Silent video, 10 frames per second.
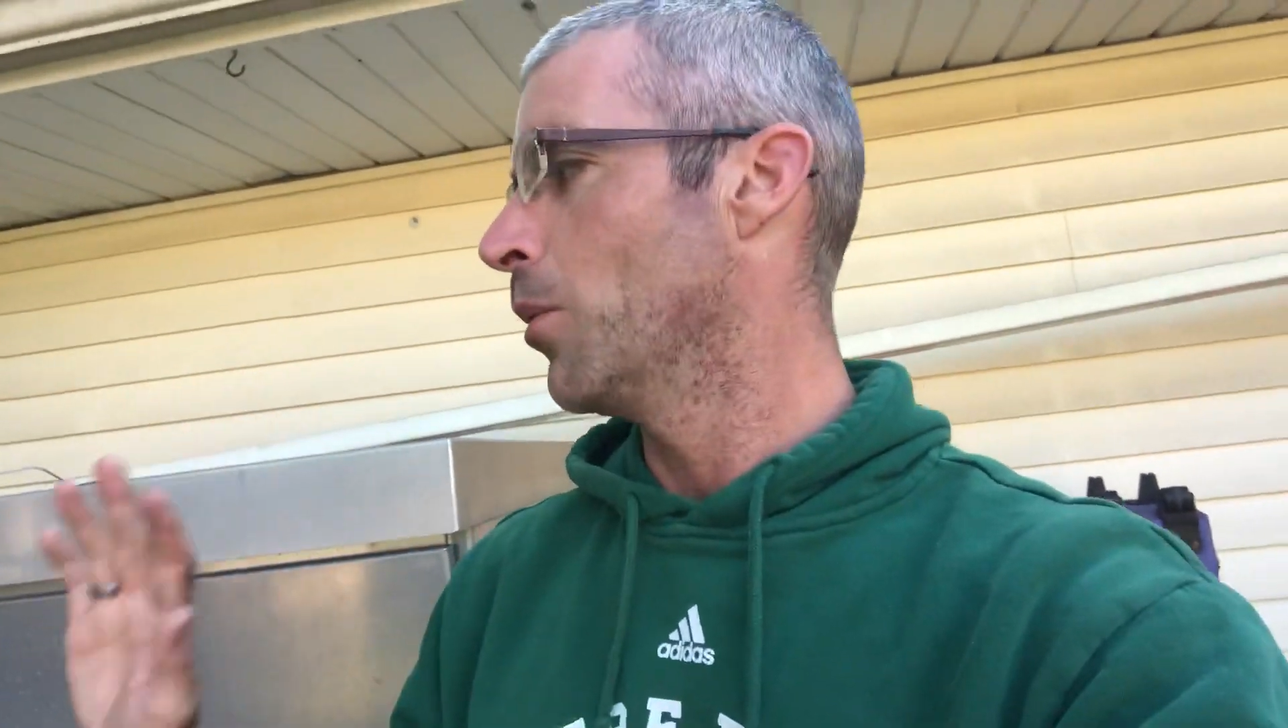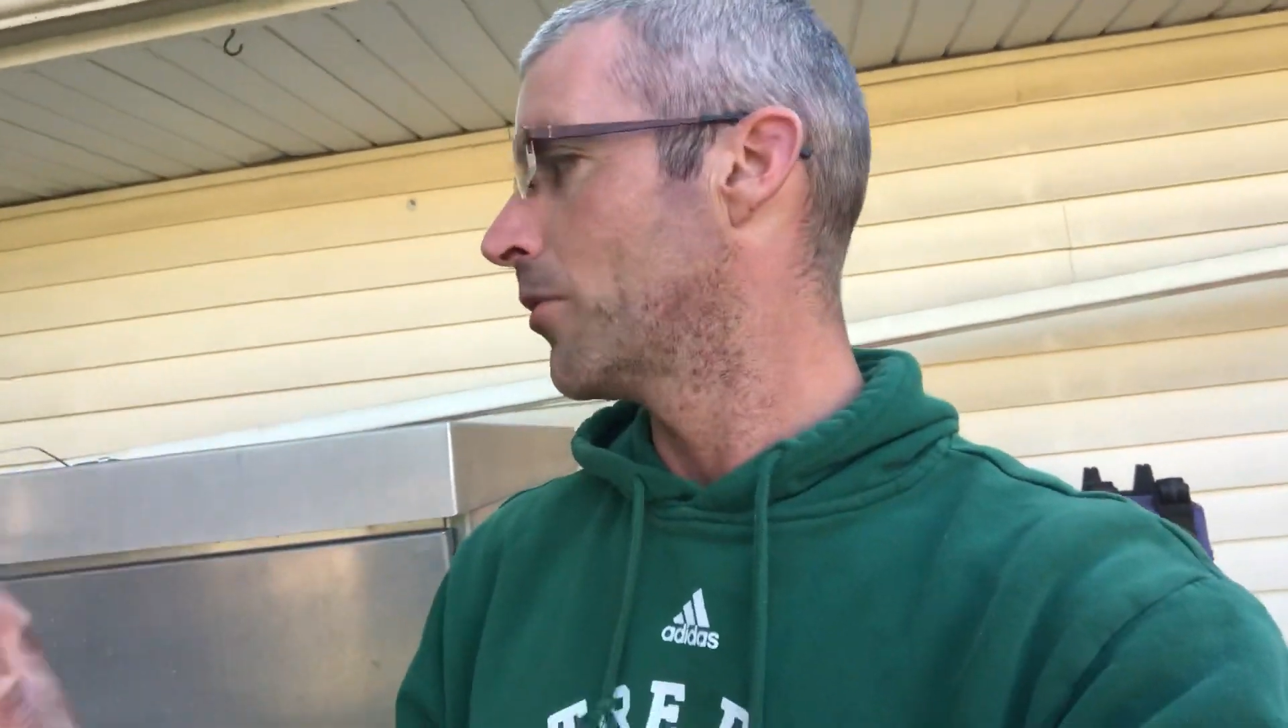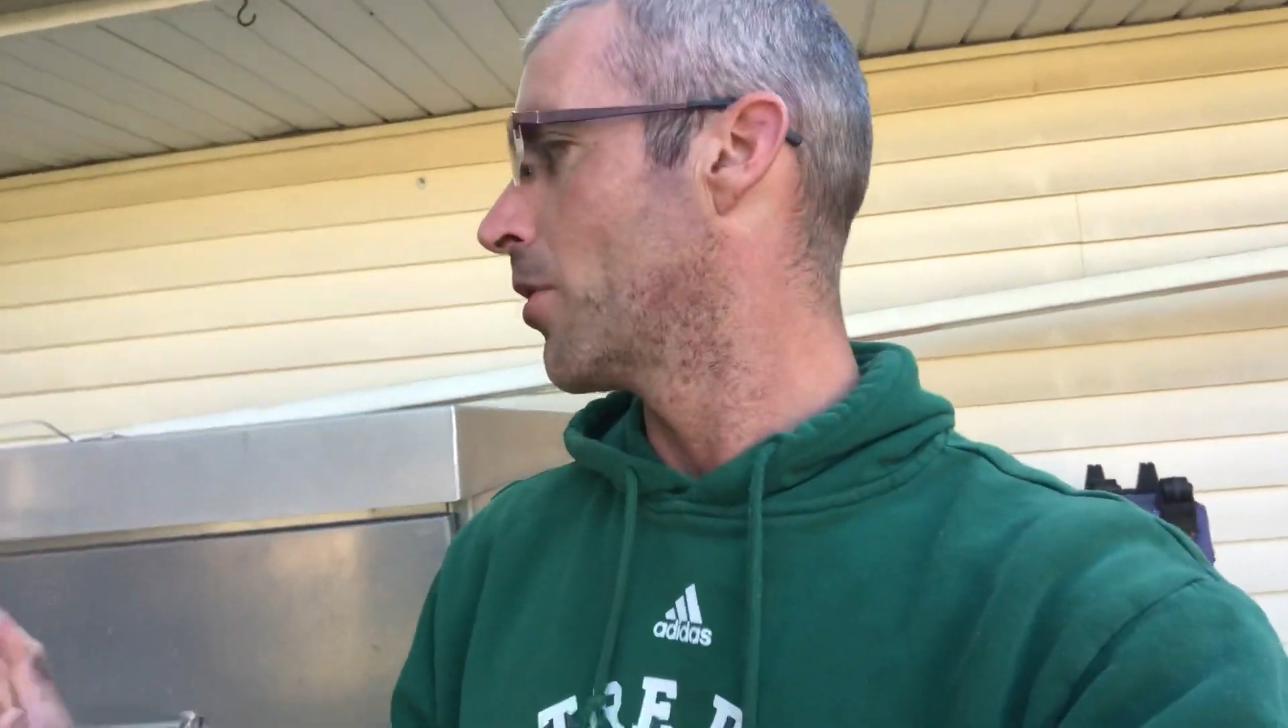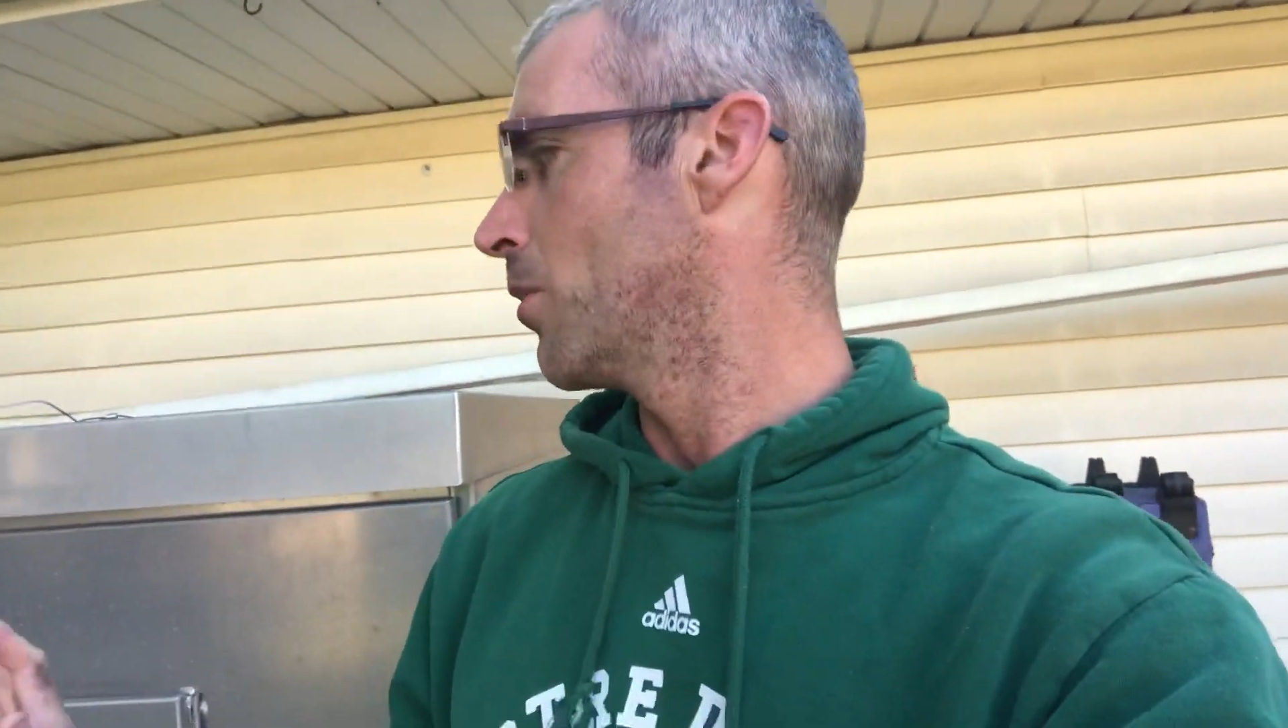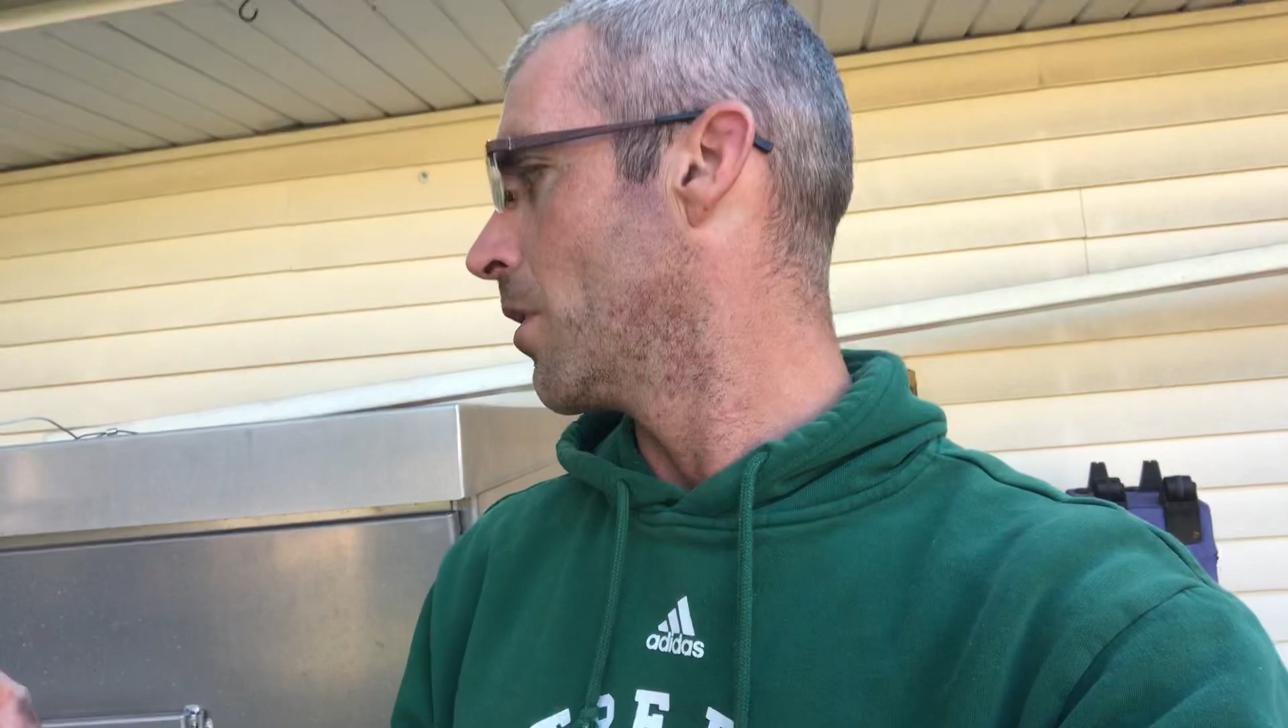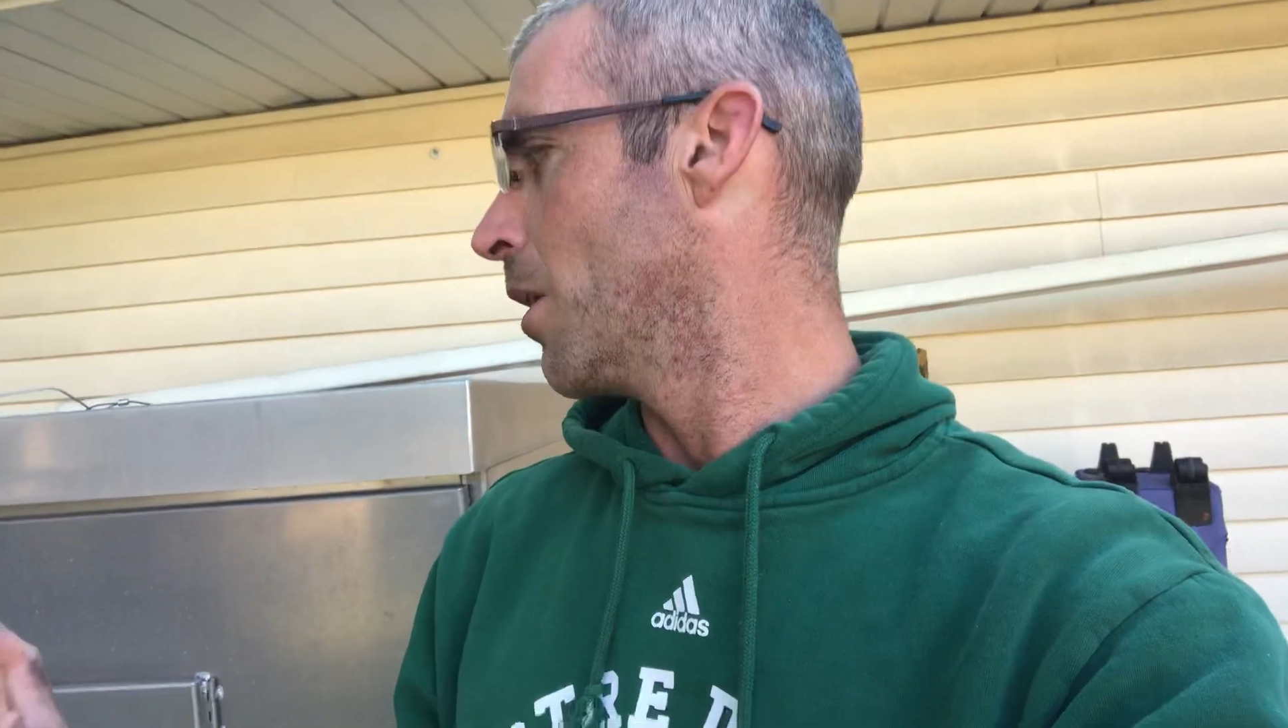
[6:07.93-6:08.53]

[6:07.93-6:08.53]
What's going